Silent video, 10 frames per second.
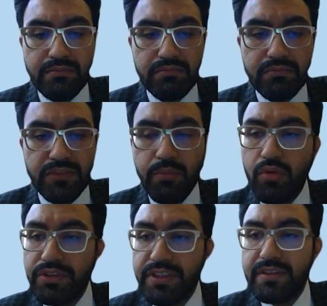
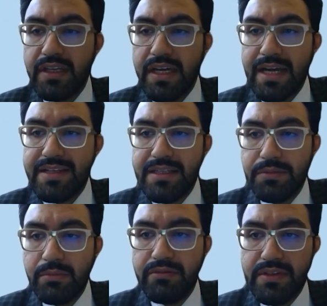reported
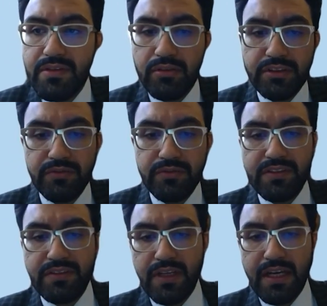acceptable results with
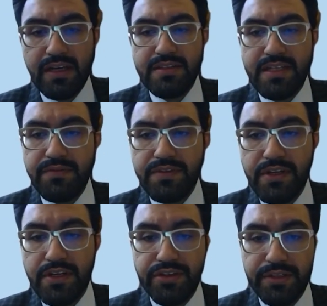safe
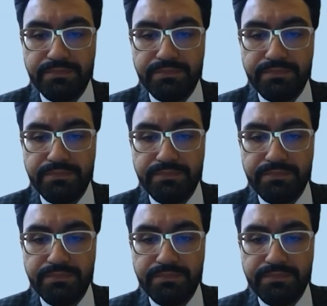surgery.